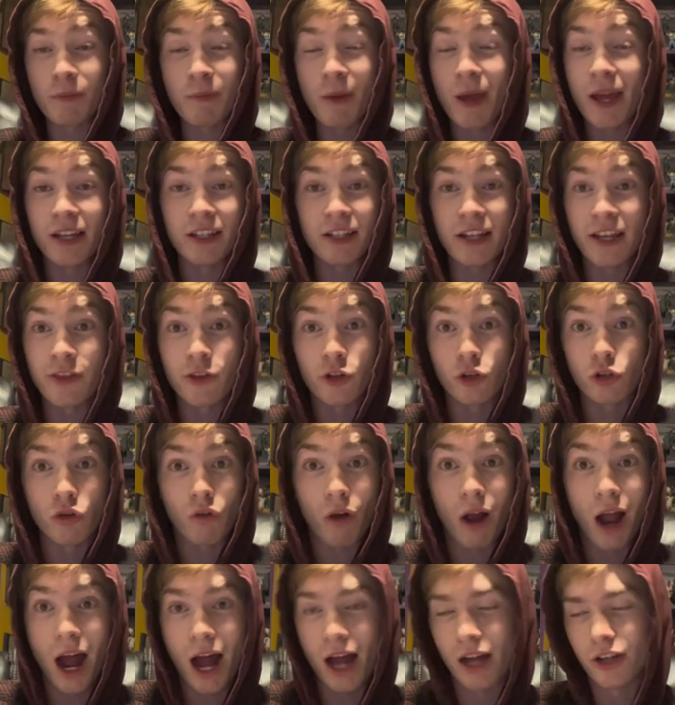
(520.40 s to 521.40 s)
made in the
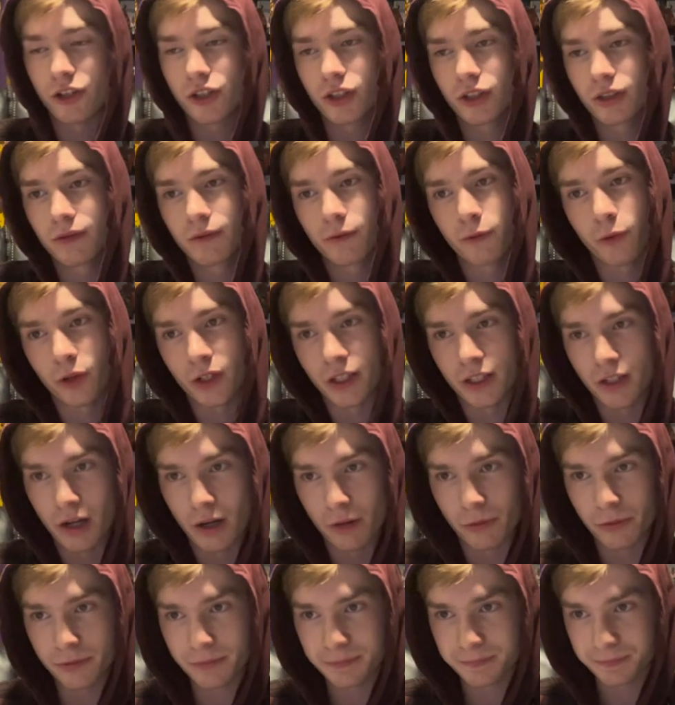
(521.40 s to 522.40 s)
garage, funny
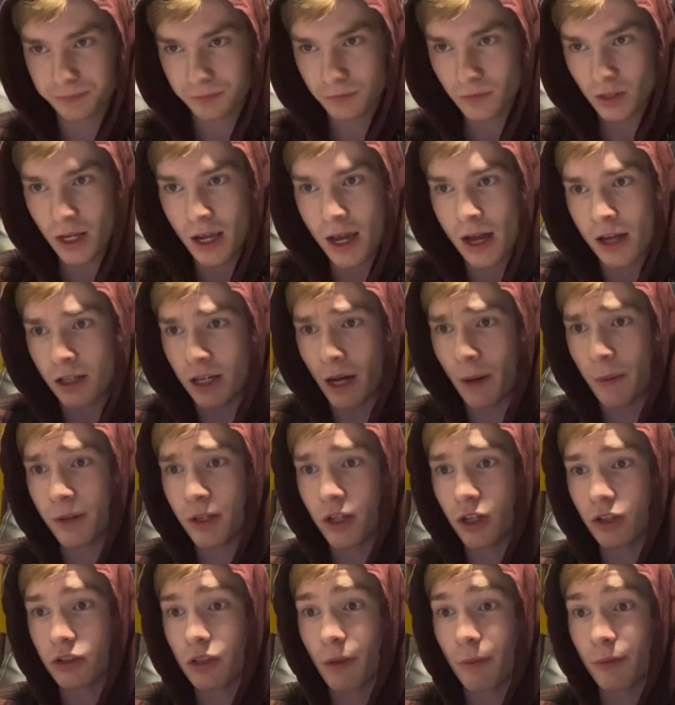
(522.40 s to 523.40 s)
enough. Gobby
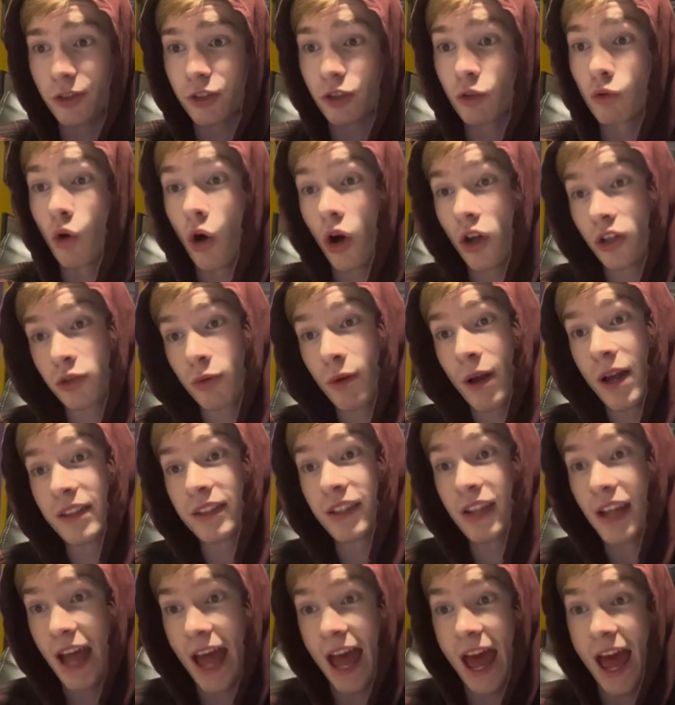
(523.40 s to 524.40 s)
Gook number two also has
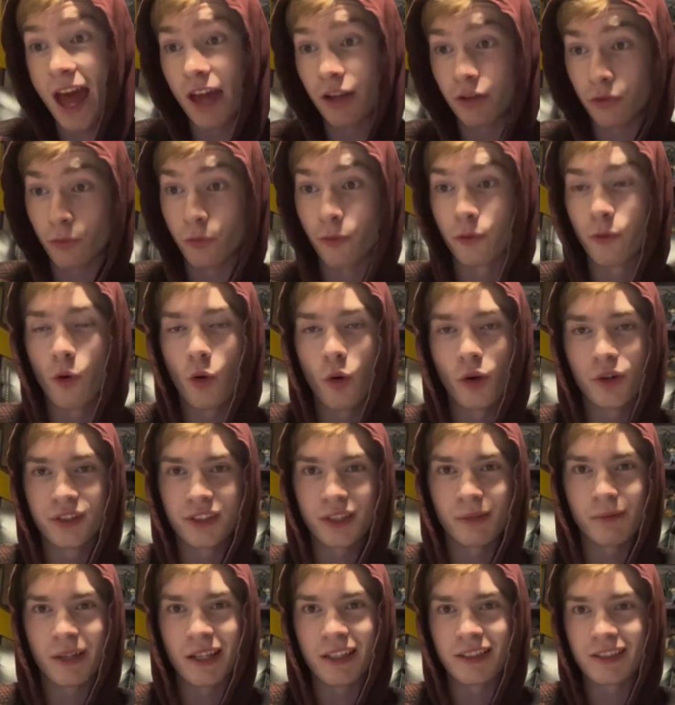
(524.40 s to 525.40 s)
an ad for
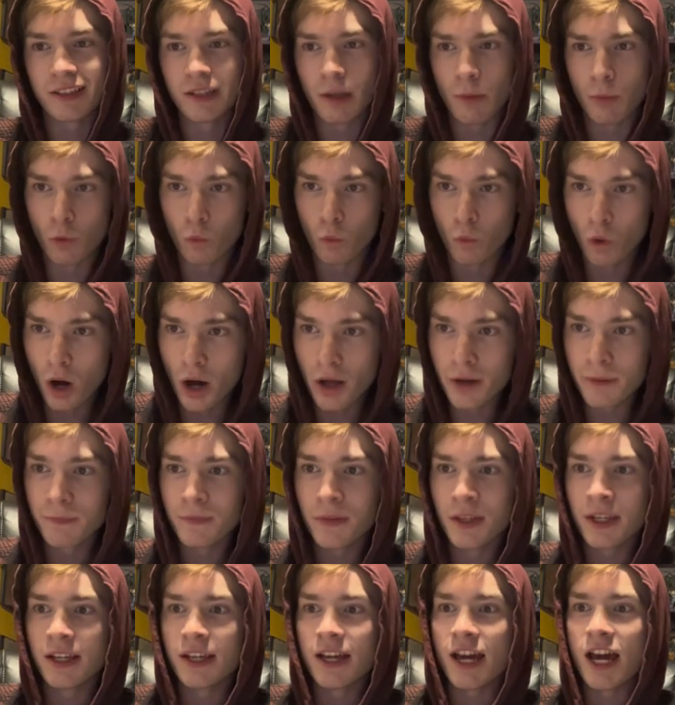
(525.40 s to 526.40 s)
TMNT number one.
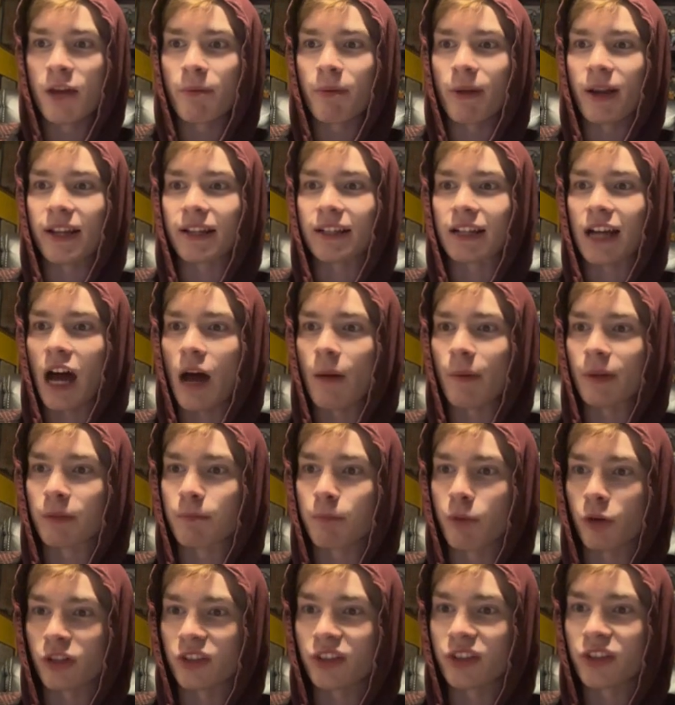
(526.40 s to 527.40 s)
And then a
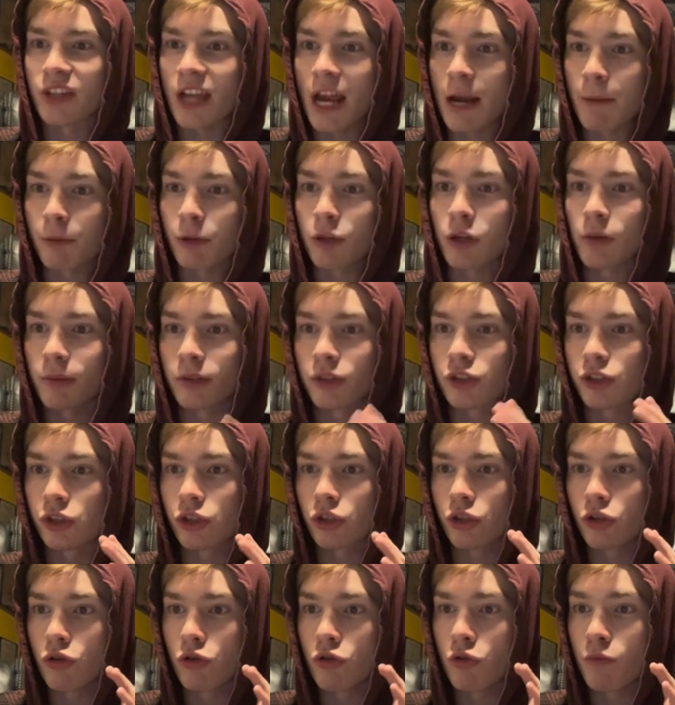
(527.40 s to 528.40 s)
comic book sampler number
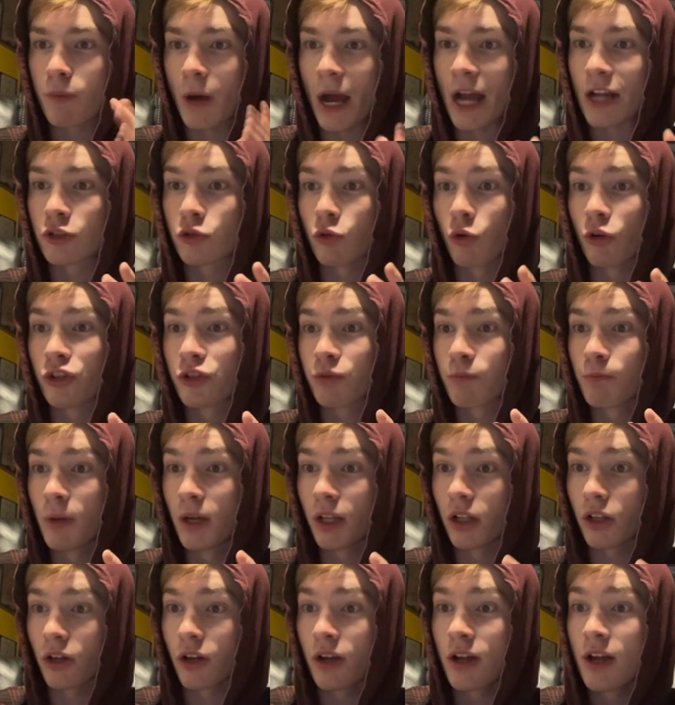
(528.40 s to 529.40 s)
two by George
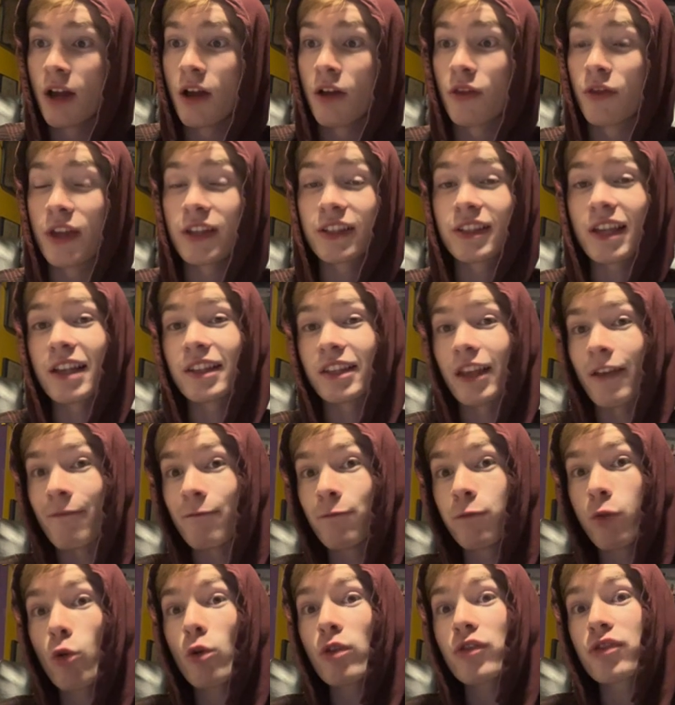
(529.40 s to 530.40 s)
Miller. This has a
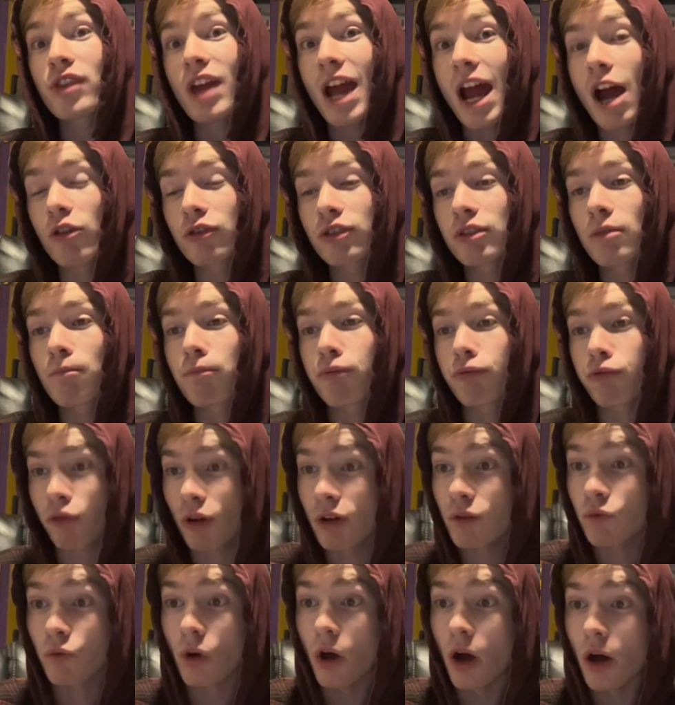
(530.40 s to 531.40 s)
4,000
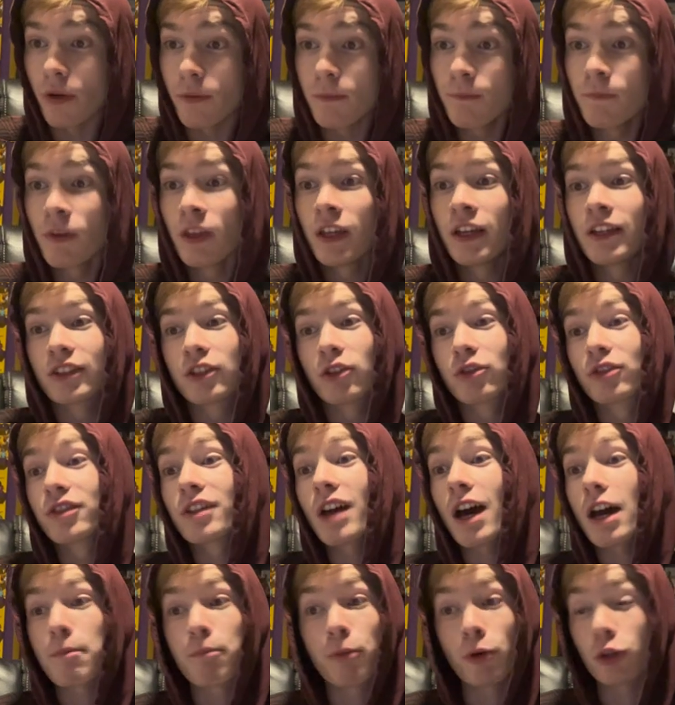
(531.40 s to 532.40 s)
print run. So this is
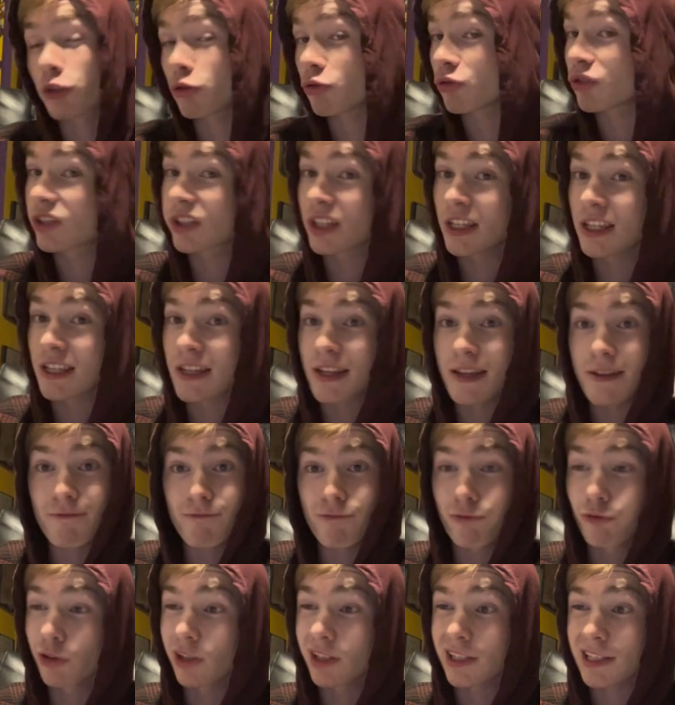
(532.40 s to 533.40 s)
not a book you see
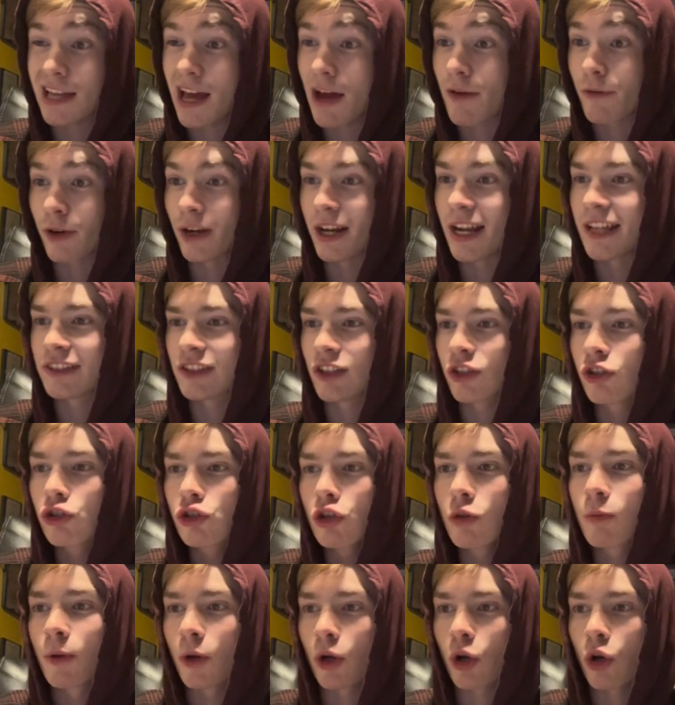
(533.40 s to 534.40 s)
really ever. It has a
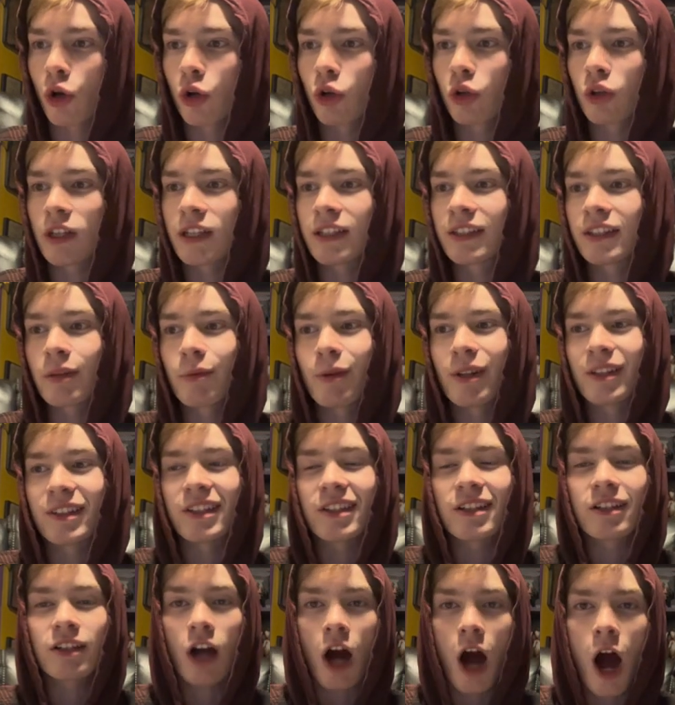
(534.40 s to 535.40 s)
super early
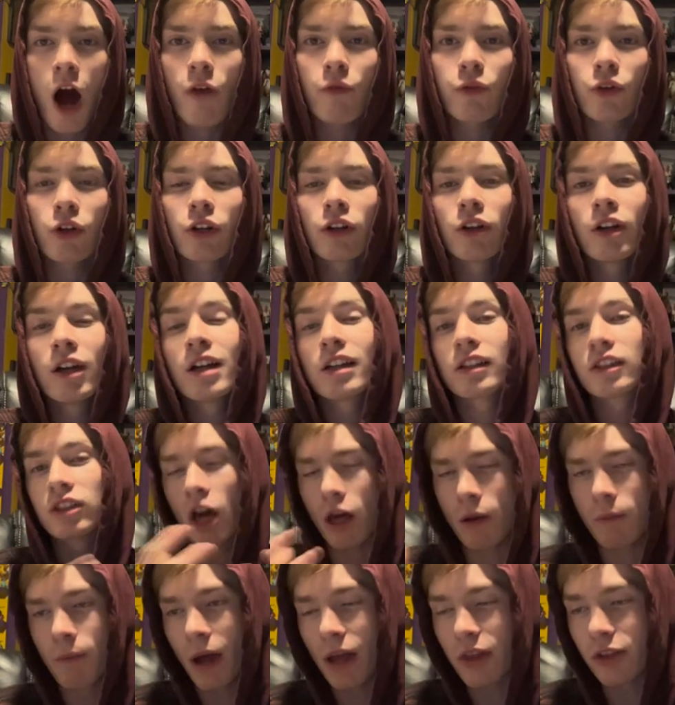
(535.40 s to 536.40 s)
TMNT cover
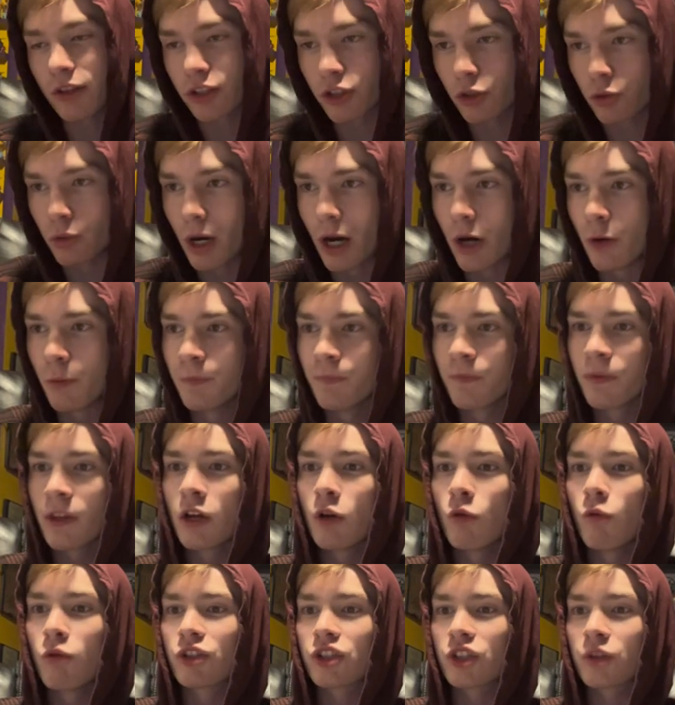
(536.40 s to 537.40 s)
done by the duo,
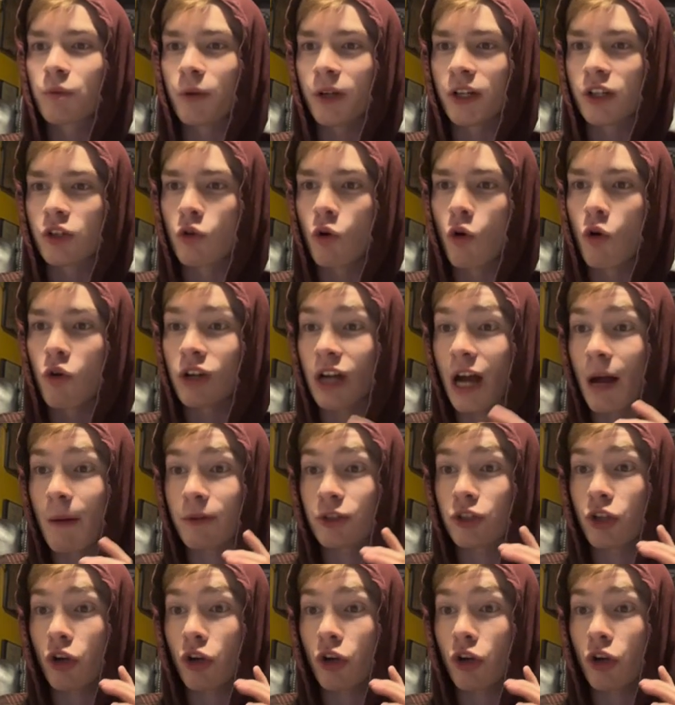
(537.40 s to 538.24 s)
which is pretty cool. Comic